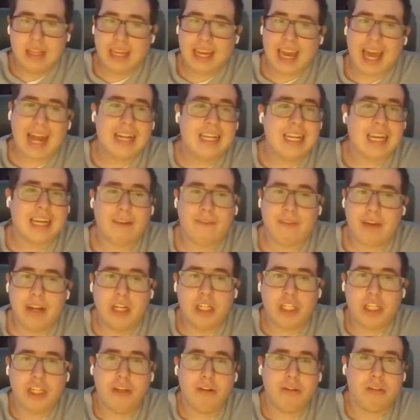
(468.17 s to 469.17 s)
They got to take
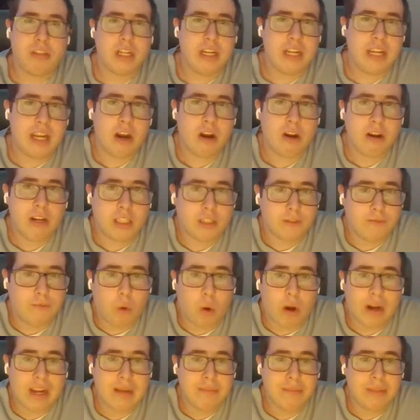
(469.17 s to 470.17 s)
advantage of Houston here. It's a
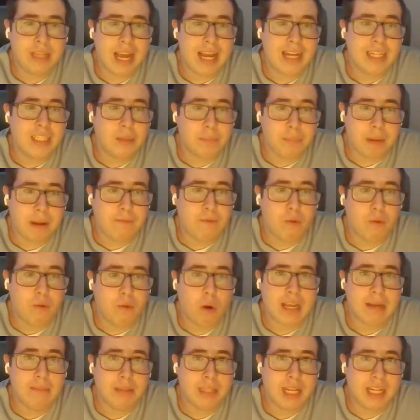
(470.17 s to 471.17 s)
4-game set. It's a big
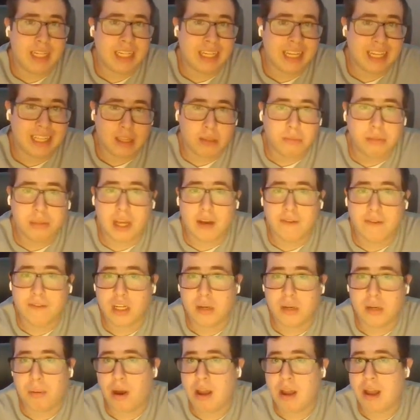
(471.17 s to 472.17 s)
4-game set to get
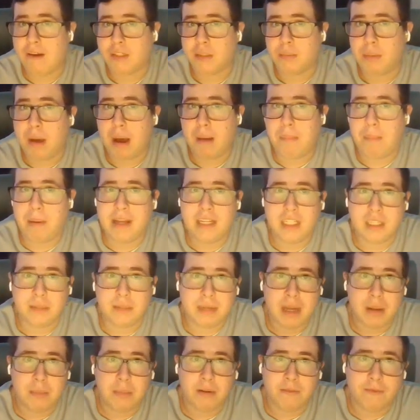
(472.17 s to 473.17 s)
themselves in a playoff spot by
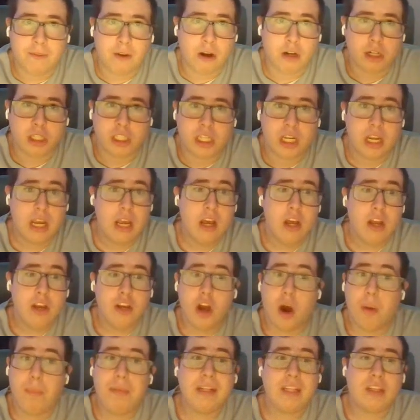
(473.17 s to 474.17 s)
September 1st.
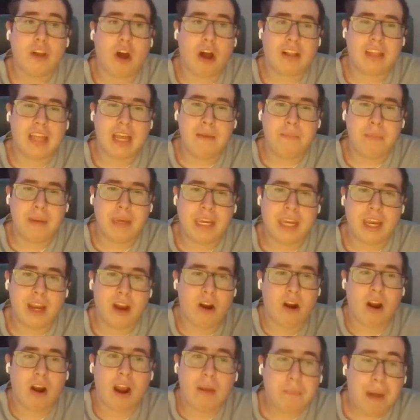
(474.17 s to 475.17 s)
Nobody thought they'd be
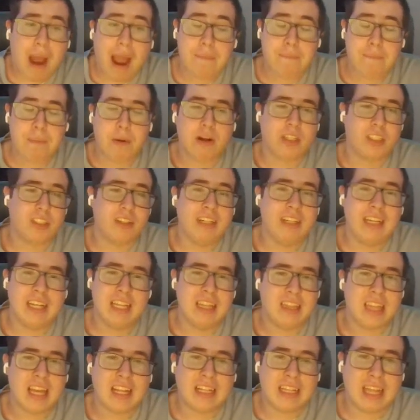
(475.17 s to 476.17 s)
here. I personally
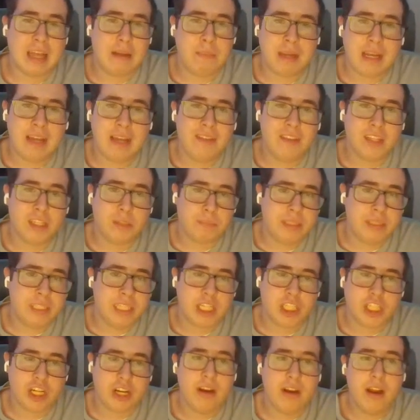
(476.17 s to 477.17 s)
didn't think they'd be in this
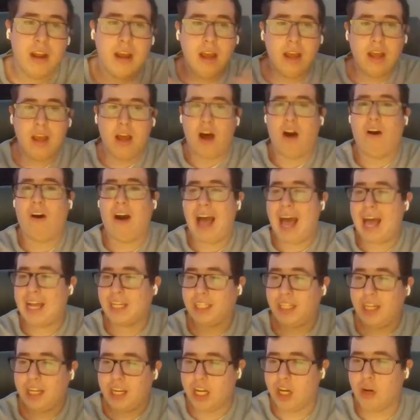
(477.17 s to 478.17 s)
position.
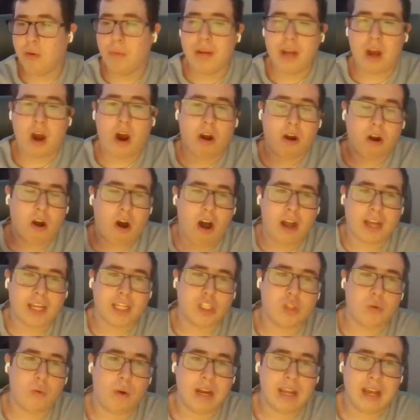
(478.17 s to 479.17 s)
Alas, here we are,
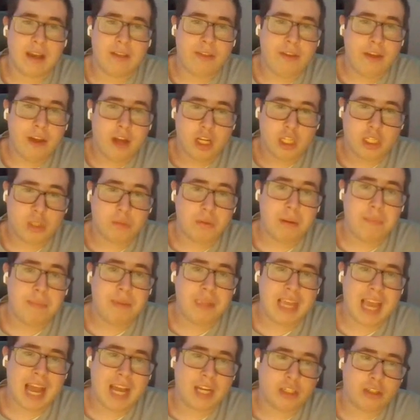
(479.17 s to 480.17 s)
August 20th. A sweep
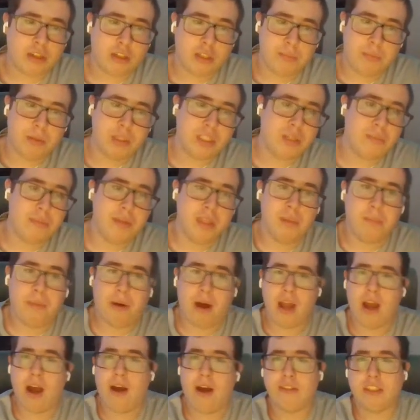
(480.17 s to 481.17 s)
of the Astros puts them in the
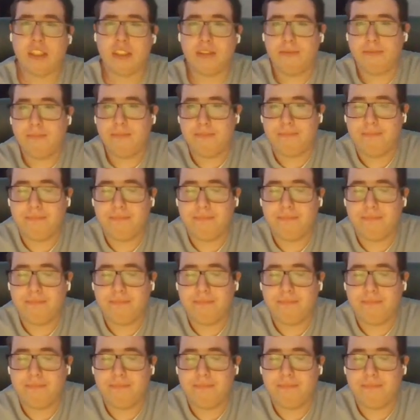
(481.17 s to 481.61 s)
playoffs.